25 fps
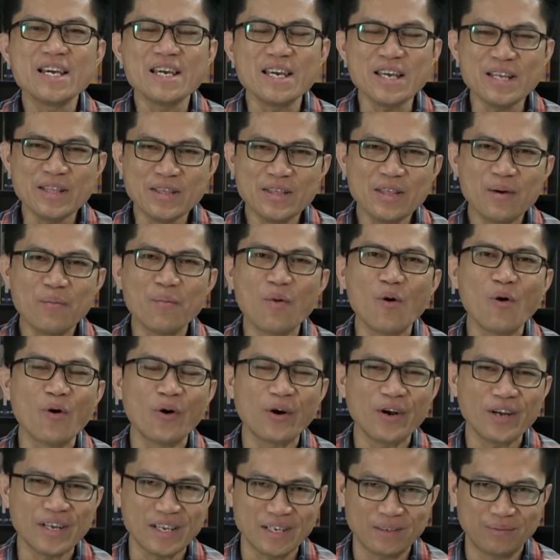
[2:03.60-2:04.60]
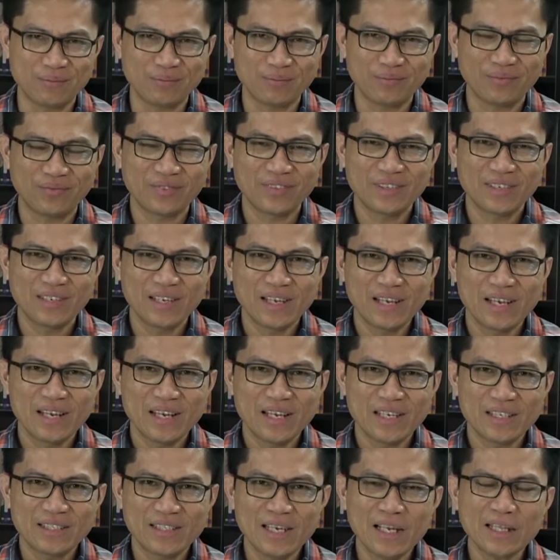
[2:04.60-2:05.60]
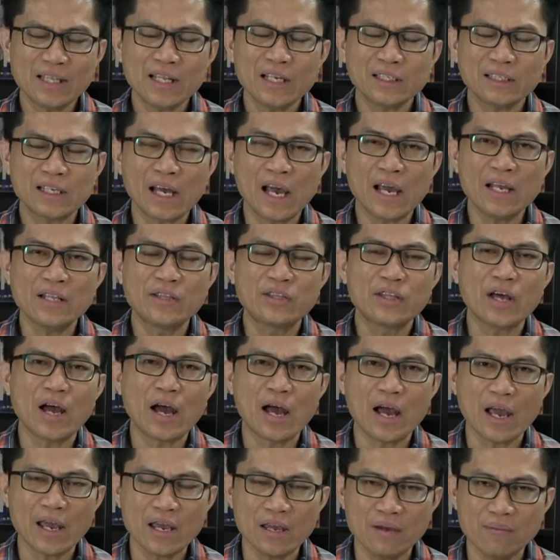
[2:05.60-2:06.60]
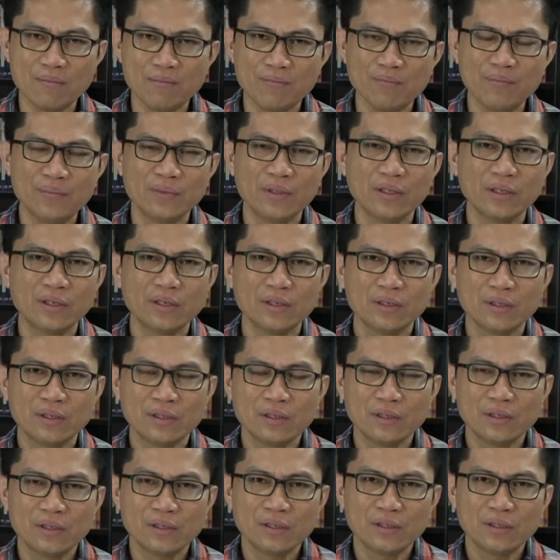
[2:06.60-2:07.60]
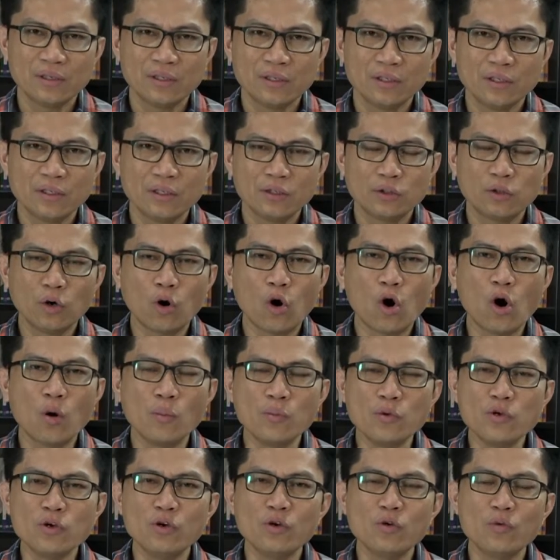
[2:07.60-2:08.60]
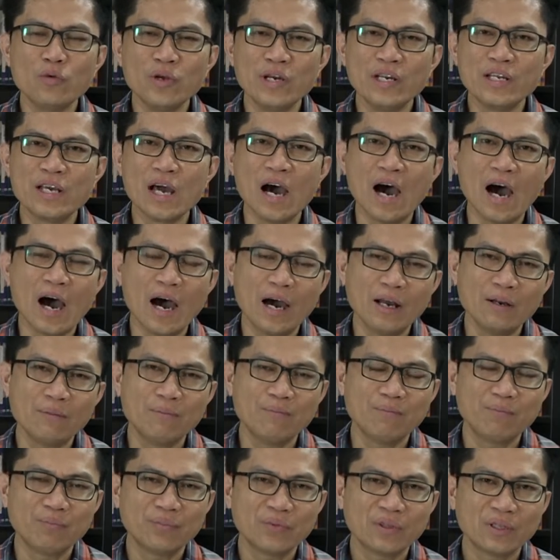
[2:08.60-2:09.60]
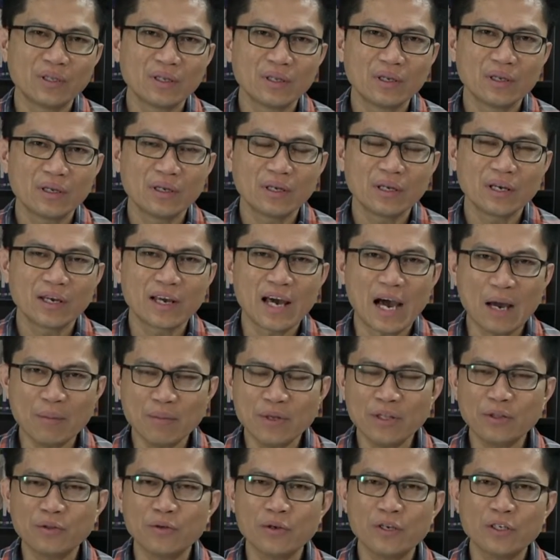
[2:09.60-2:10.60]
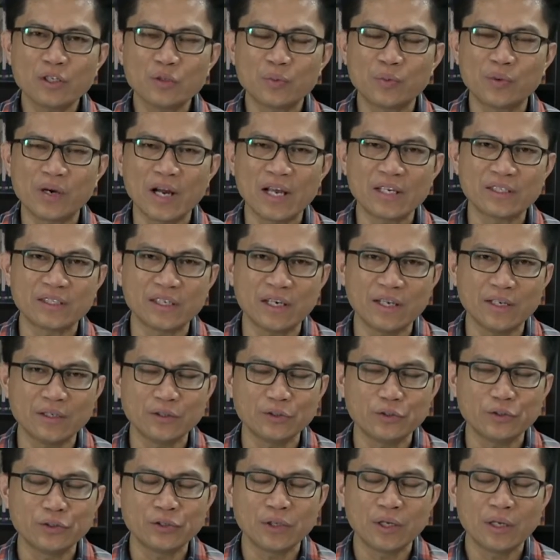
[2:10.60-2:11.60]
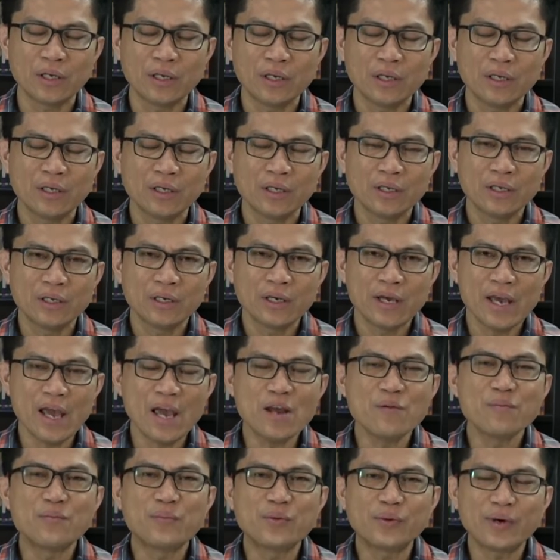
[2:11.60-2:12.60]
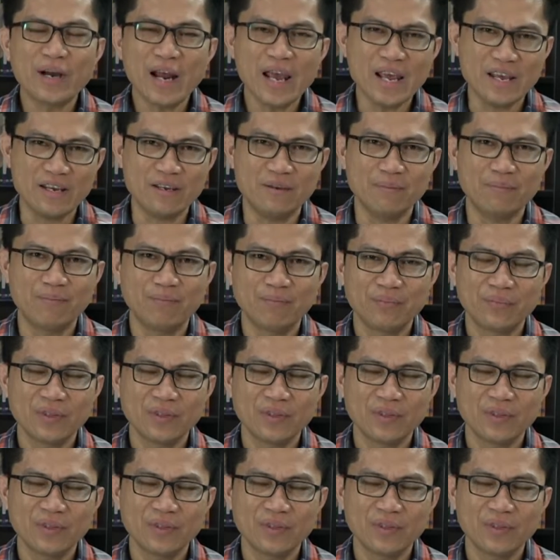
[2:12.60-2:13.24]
in the morning. Set aside time to commune with God, come into His presence, and pray.